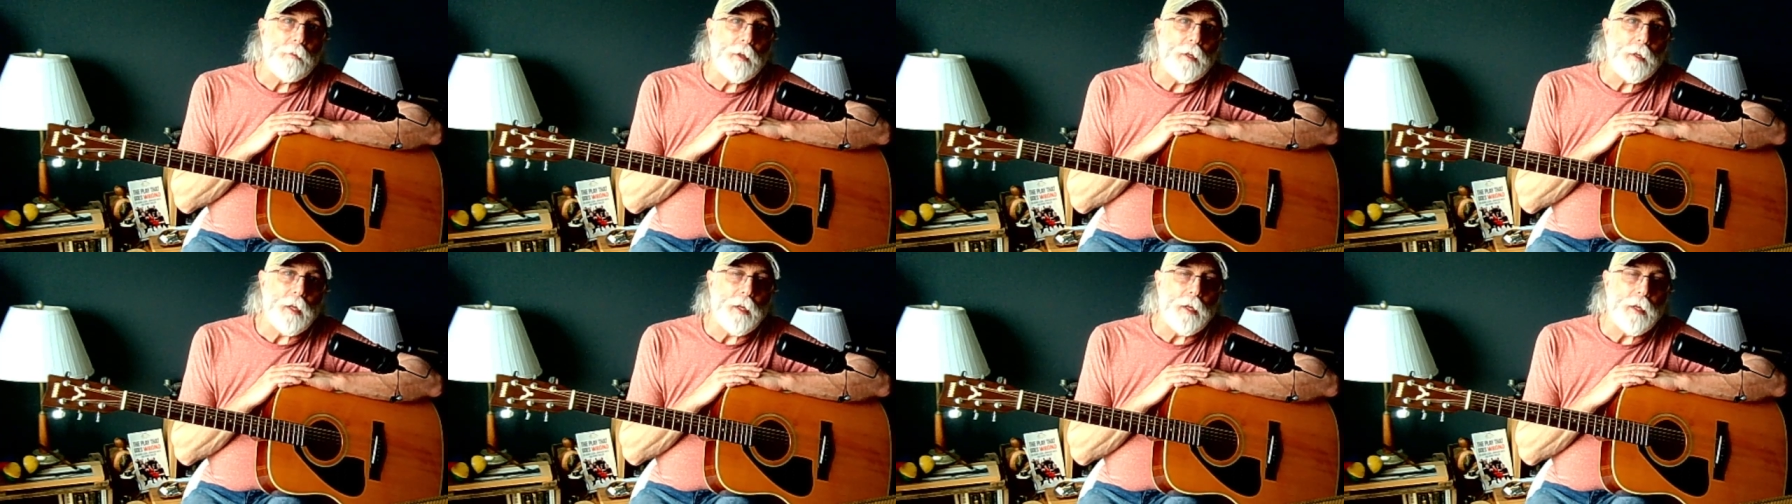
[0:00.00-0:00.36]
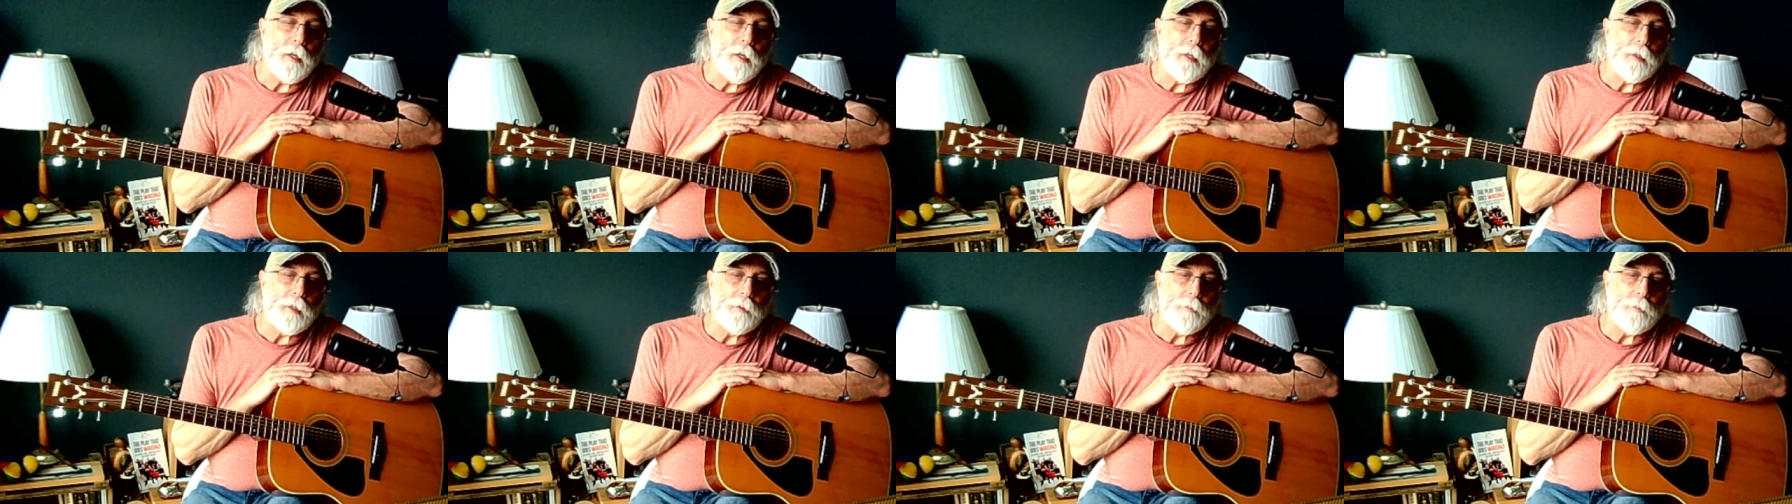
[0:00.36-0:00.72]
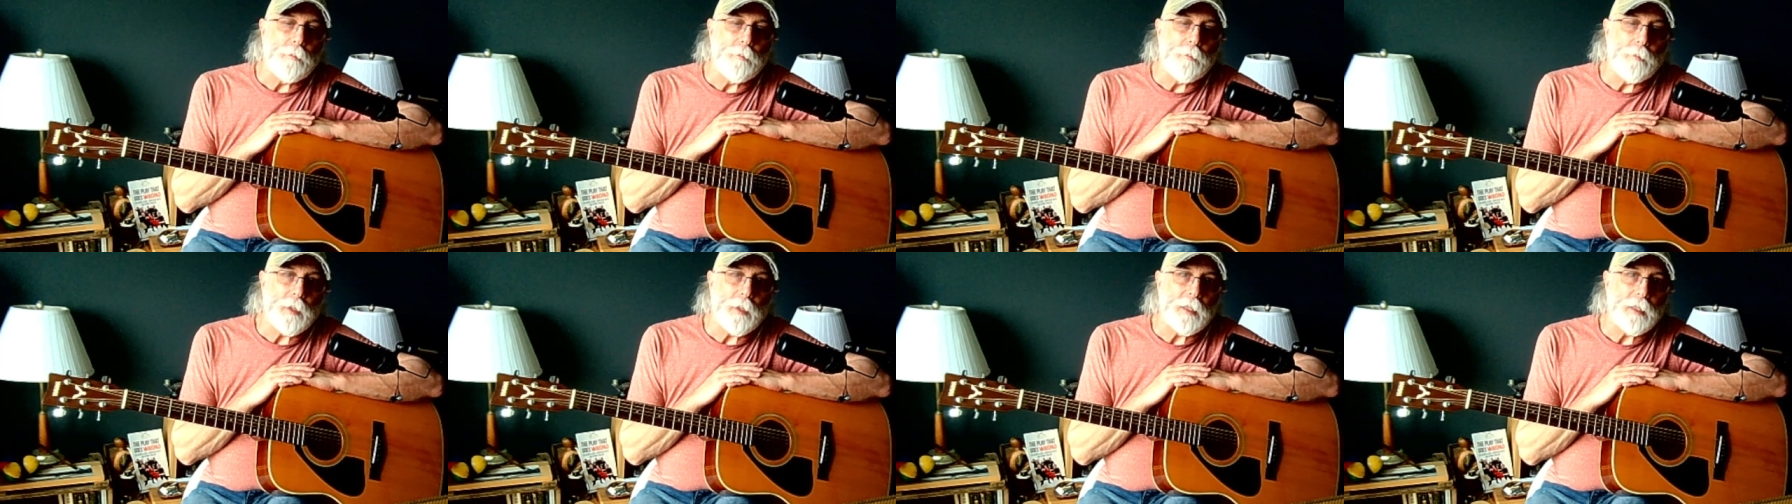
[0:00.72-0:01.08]
and
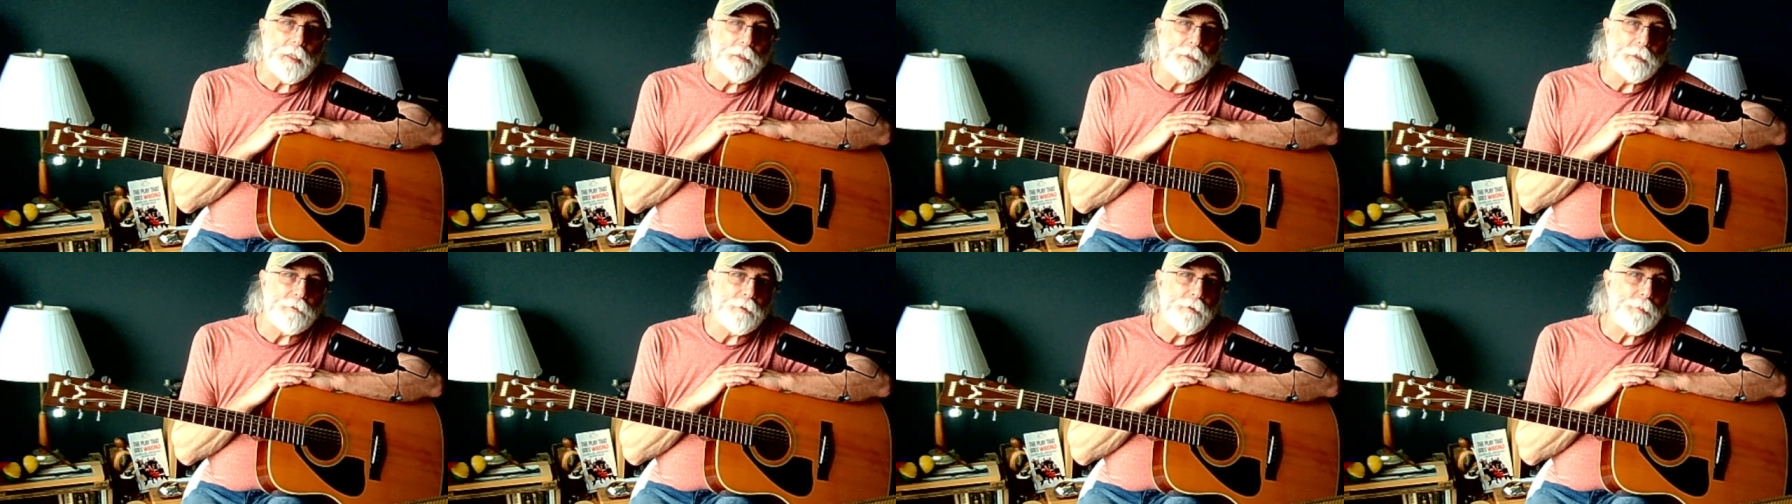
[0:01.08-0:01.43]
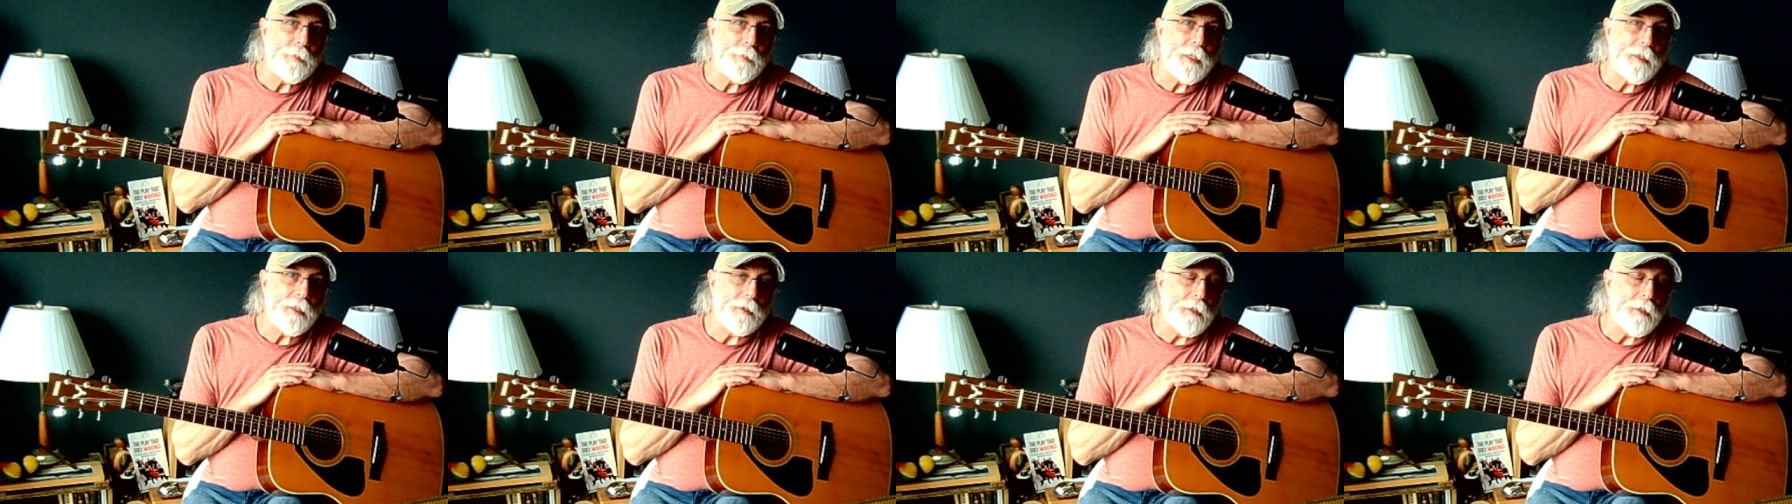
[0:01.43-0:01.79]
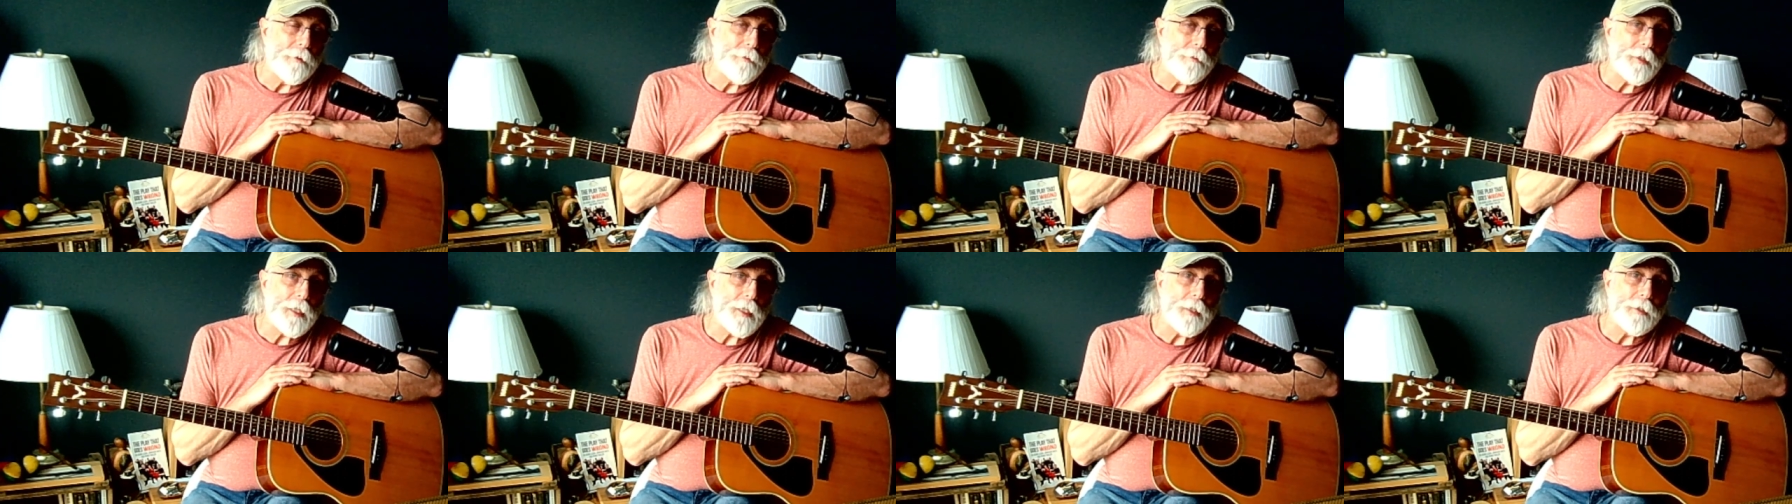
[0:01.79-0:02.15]
because of it being
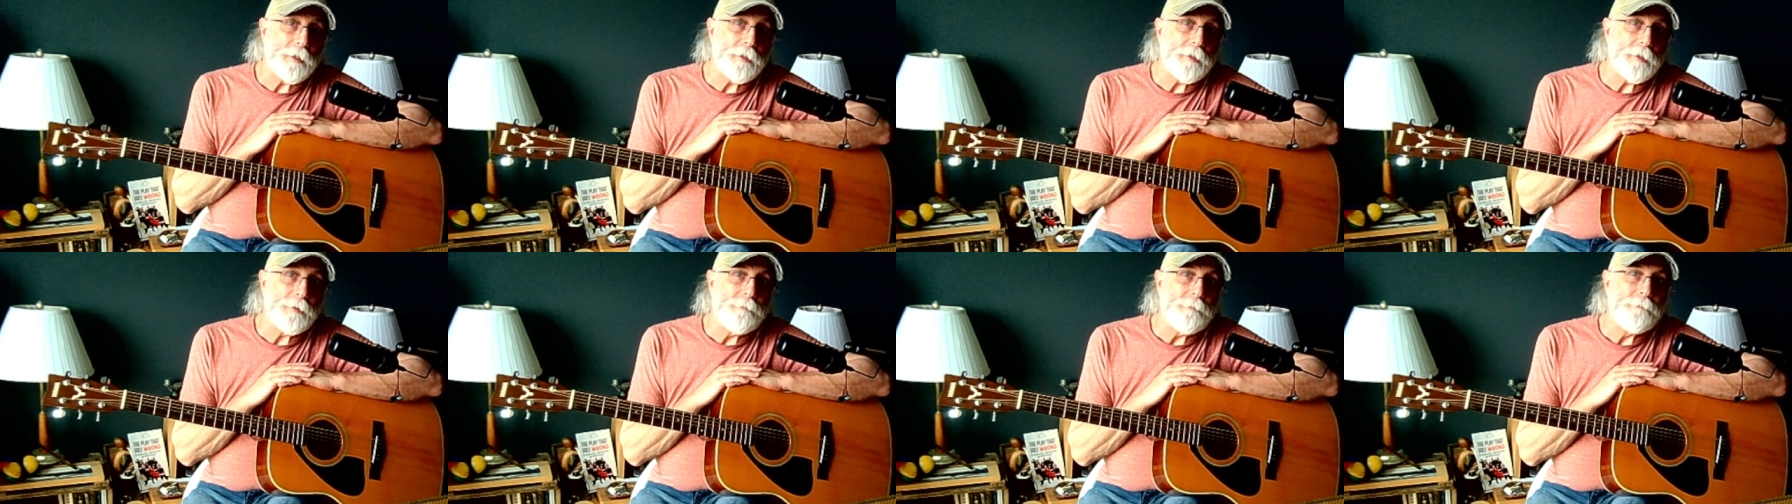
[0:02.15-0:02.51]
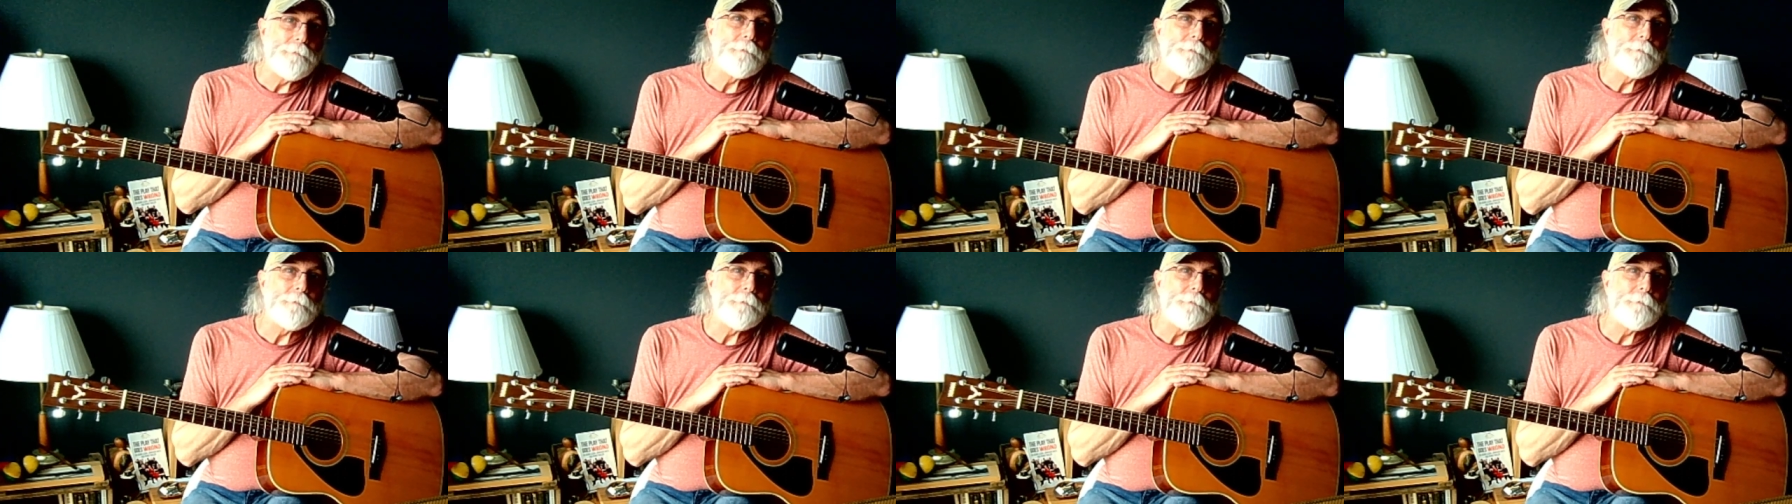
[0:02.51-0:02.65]
left-handed,